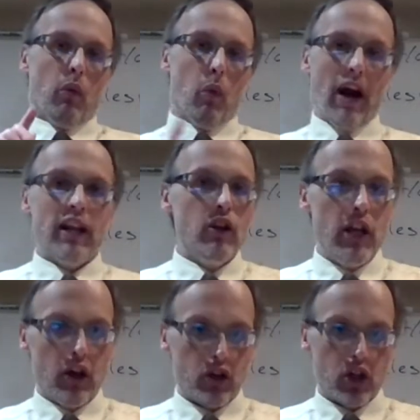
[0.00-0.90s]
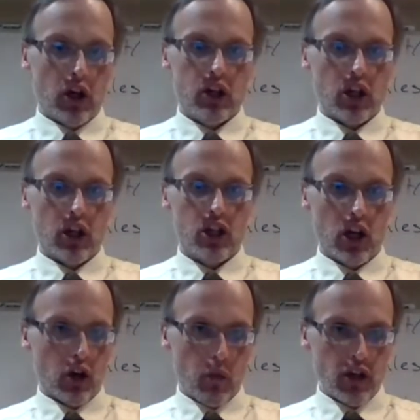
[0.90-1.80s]
why do you hear chunk, chunk,
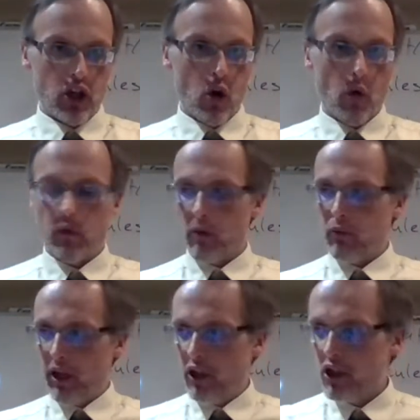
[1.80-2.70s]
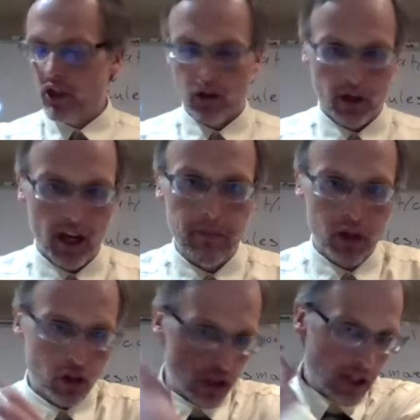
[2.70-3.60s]
chunk when you go over a bridge? Okay,
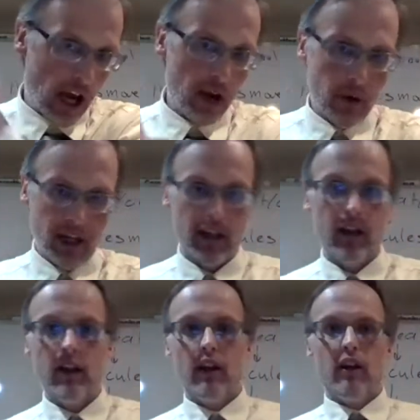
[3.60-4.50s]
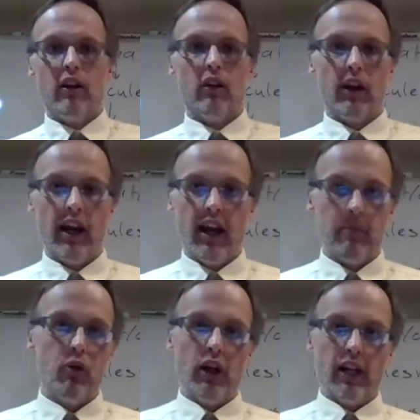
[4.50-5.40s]
picture the Skyway. Okay, and
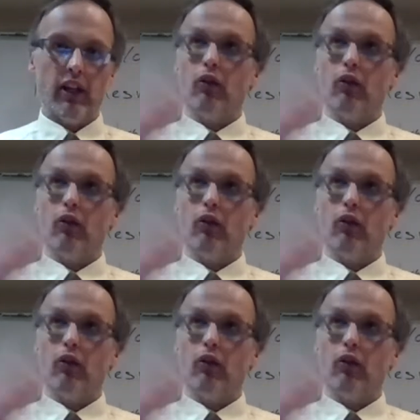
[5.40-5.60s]
I'm pointing in